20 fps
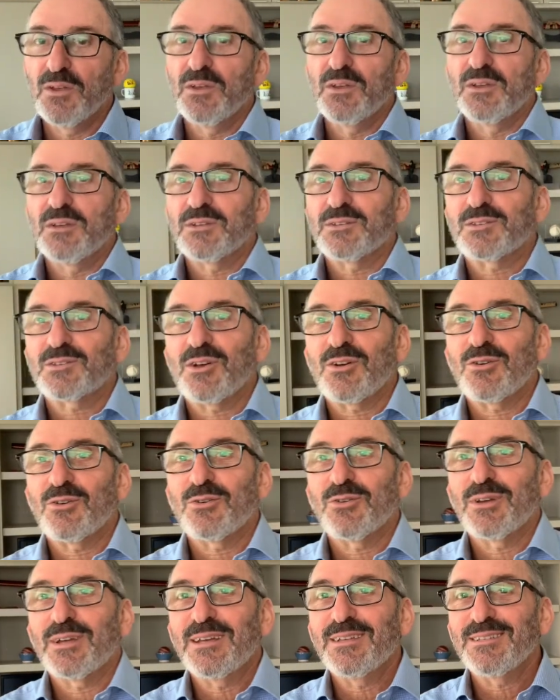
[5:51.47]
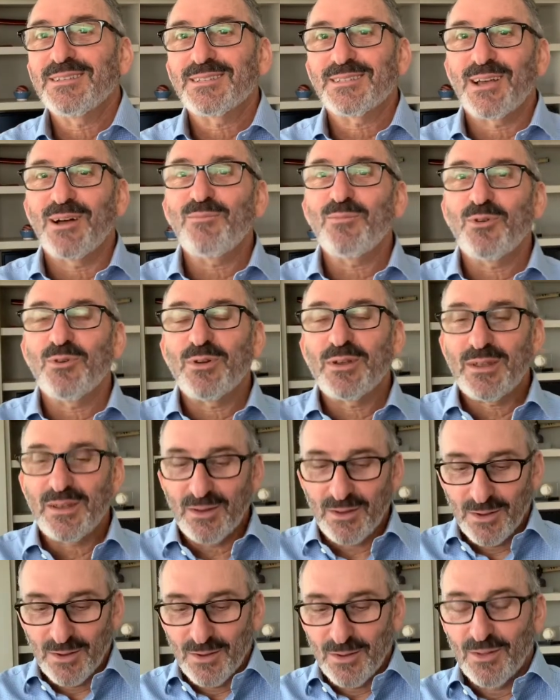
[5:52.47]
So in
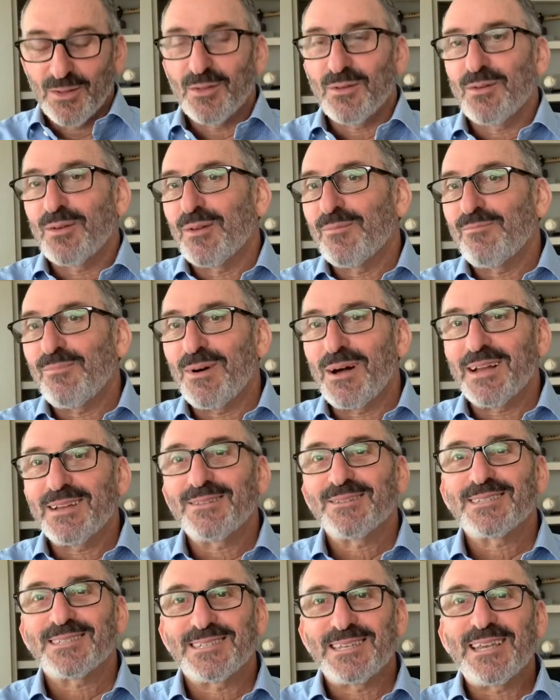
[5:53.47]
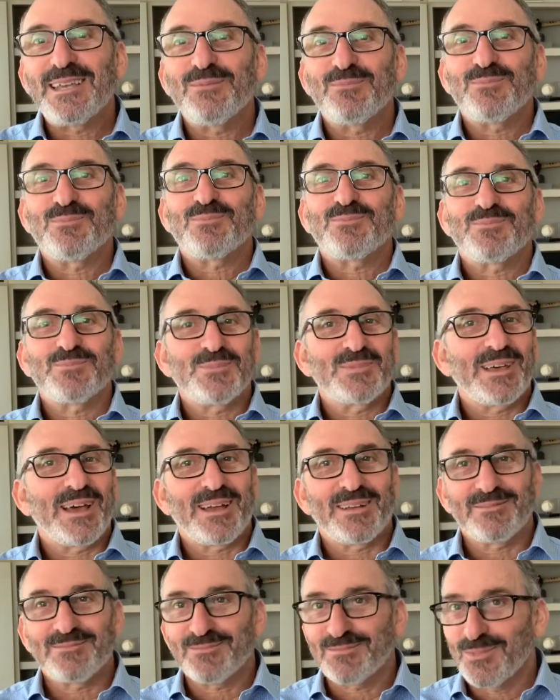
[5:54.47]
summary, it might seem
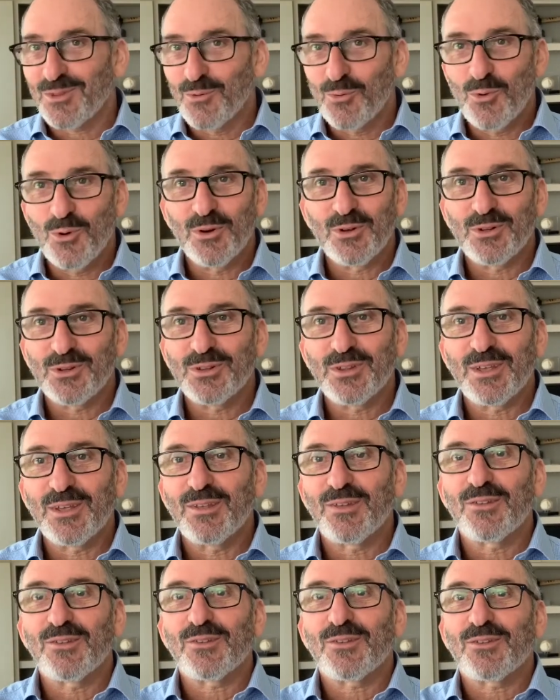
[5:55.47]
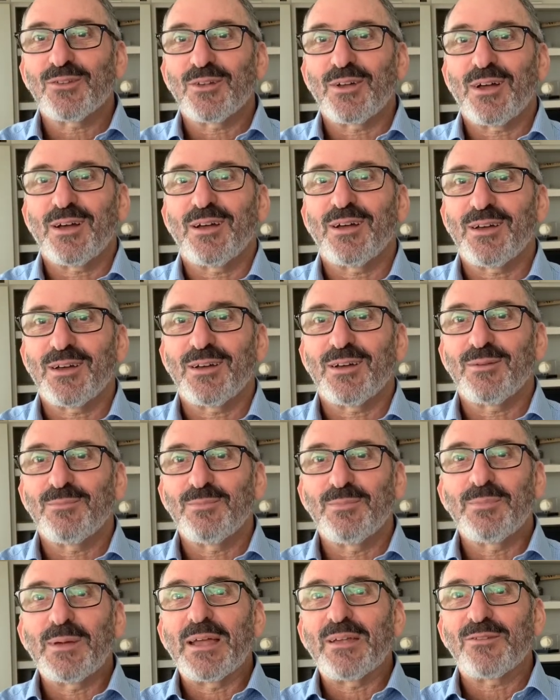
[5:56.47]
that the world is
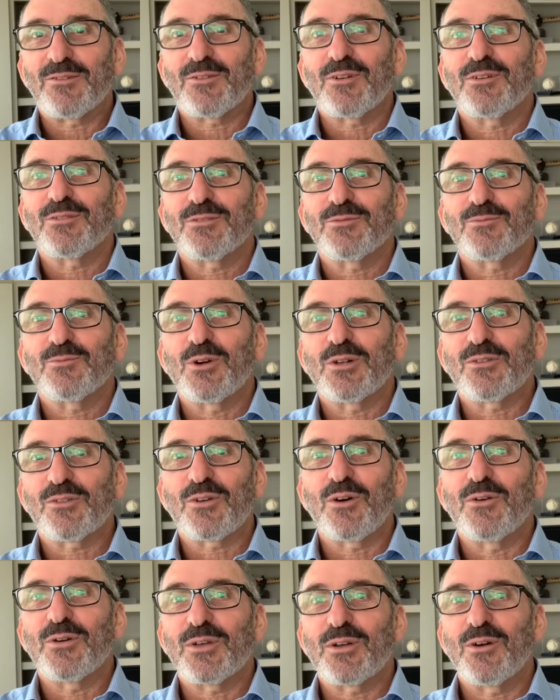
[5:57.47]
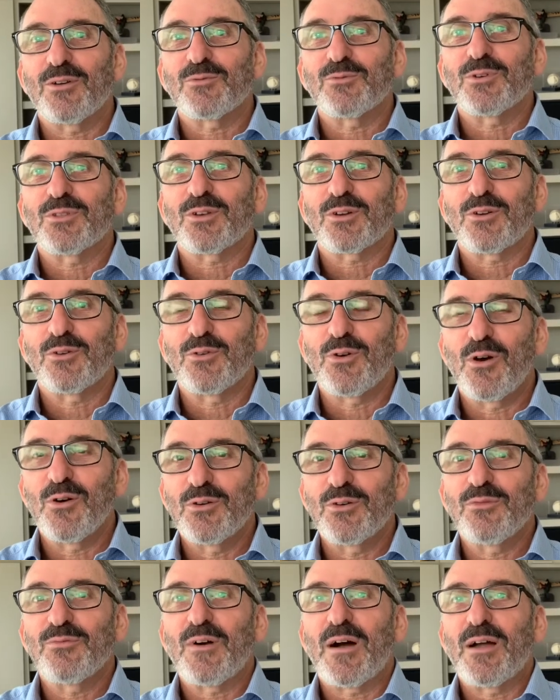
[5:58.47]
based on what's going on with the
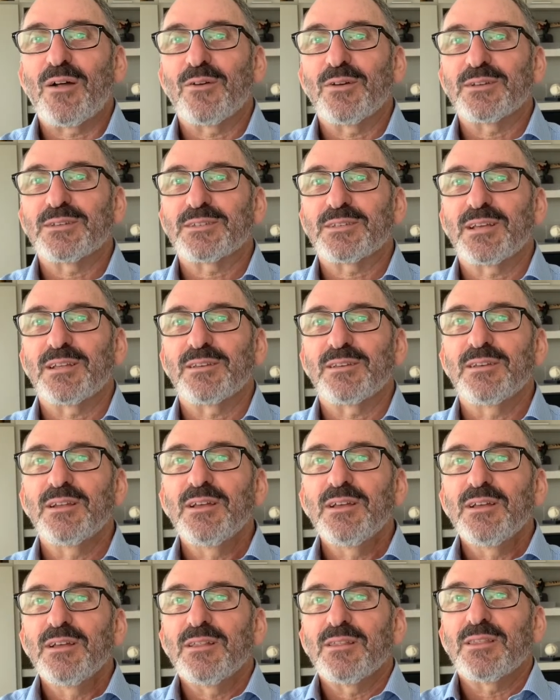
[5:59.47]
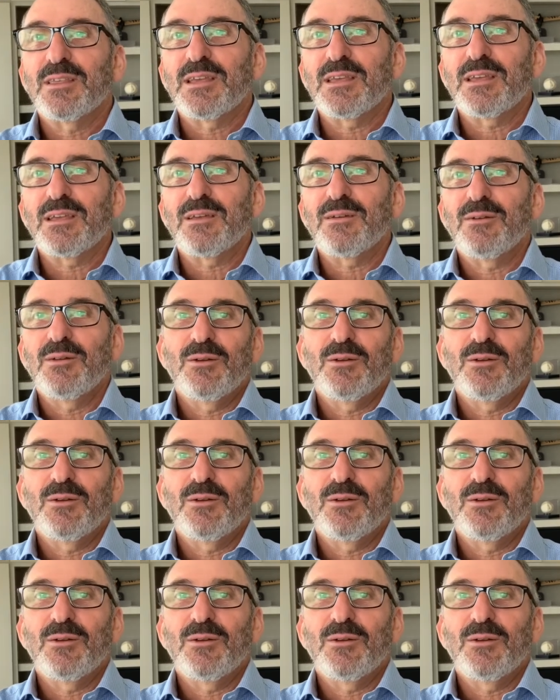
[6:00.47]
coronavirus and the